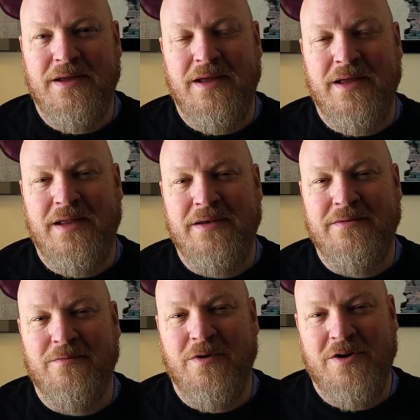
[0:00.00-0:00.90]

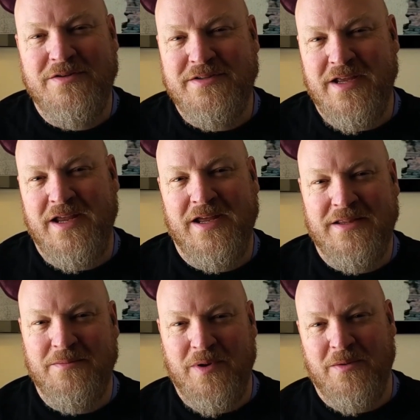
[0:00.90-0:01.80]
and where you're sitting
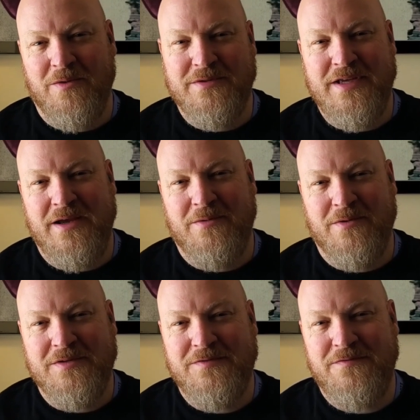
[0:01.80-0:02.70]
at the Bubble
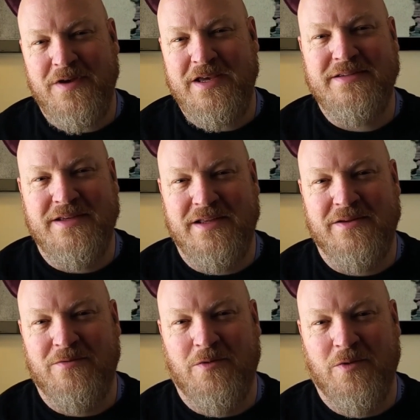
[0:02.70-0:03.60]
table is
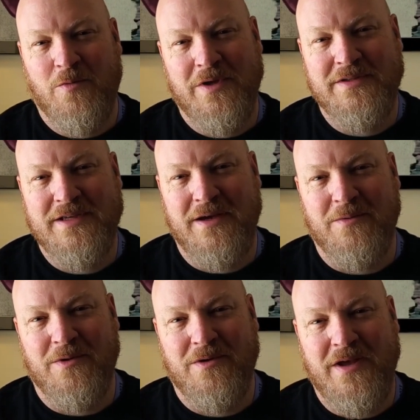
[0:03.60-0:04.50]
facing the roll to win
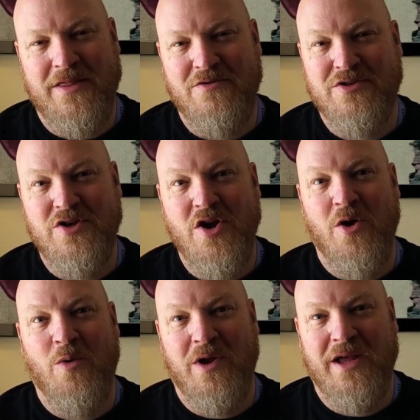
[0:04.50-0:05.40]
table, and there's
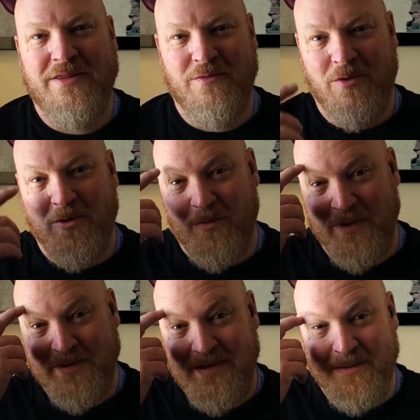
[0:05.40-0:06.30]
no one at the roll to
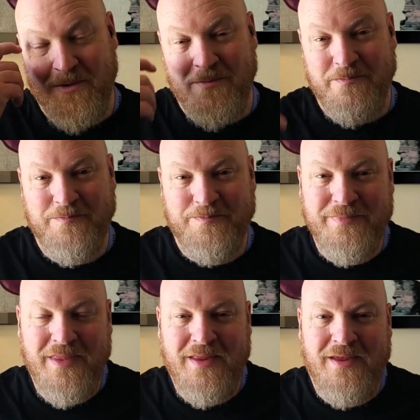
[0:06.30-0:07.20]
win table.
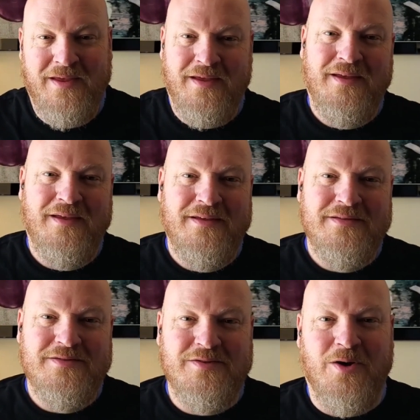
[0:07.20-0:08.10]

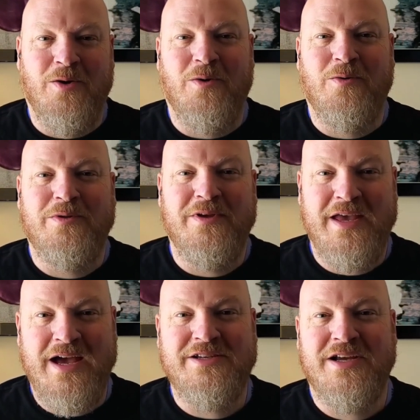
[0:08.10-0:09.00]
So you
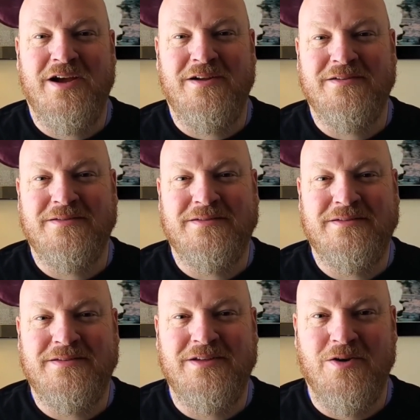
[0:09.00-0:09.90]
cash out,
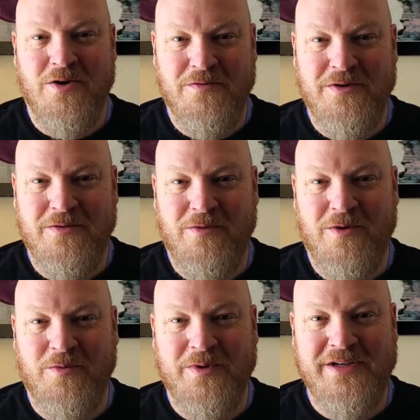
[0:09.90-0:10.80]
you go over to the
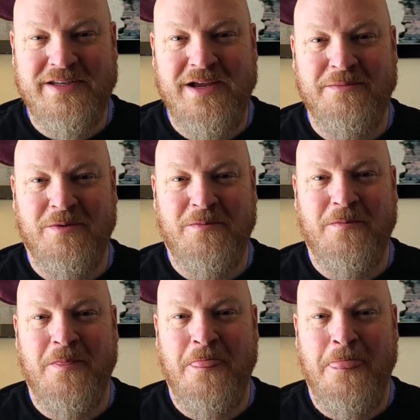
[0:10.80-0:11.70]
roll to win table,